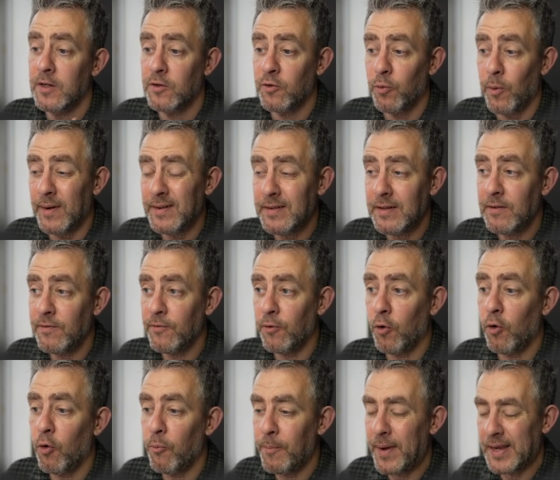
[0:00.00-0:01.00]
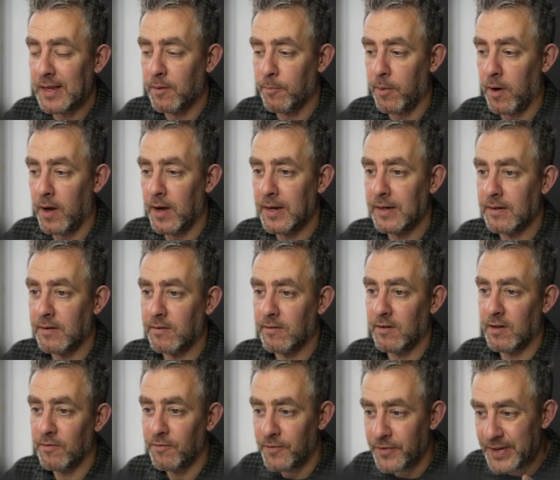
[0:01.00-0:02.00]
24 megabytes
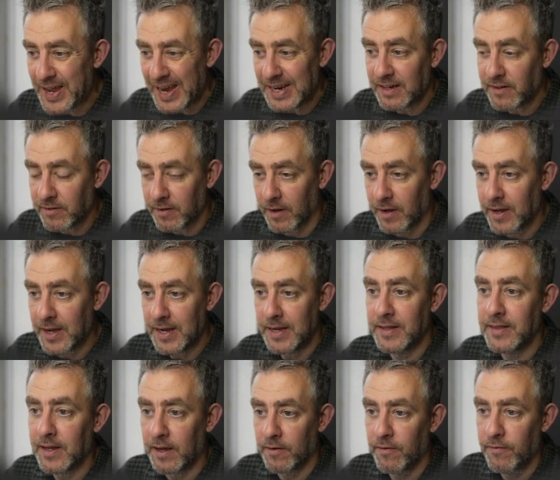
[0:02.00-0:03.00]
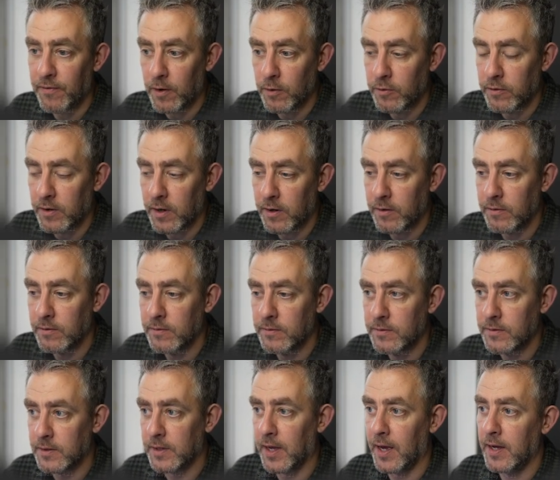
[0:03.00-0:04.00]
of data in that photo,
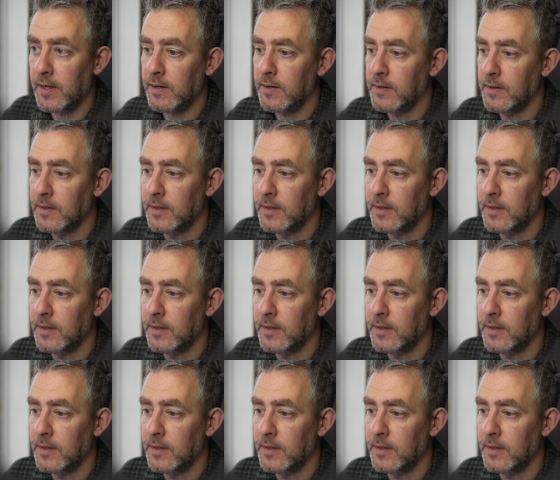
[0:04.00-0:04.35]
okay?